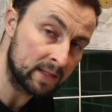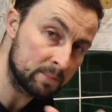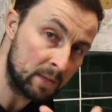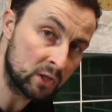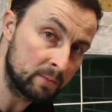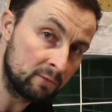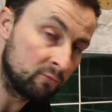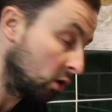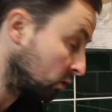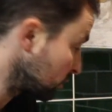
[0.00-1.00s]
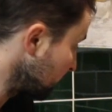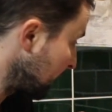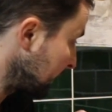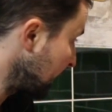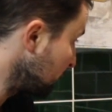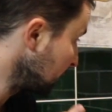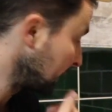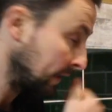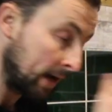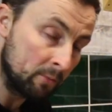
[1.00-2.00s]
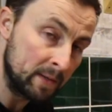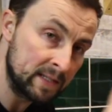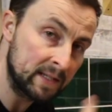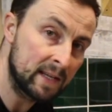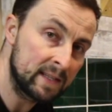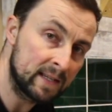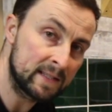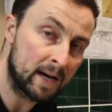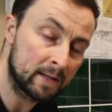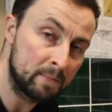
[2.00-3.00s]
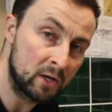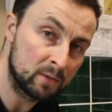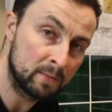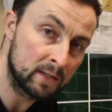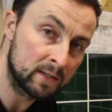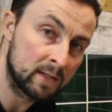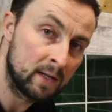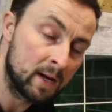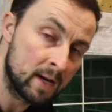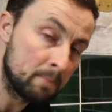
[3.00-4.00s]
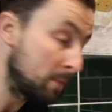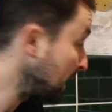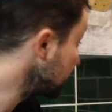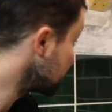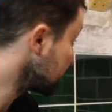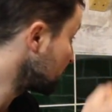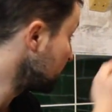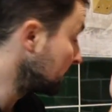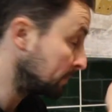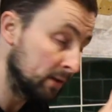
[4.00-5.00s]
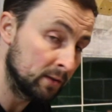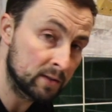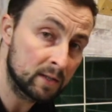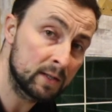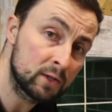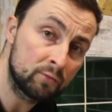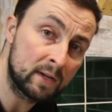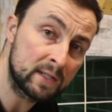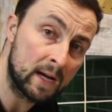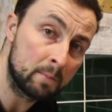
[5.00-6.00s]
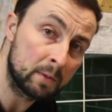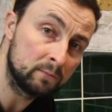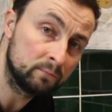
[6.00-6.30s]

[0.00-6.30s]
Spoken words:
this measurement wrong, so that will allow me to get the exact measurement minus a couple of mils stress gap.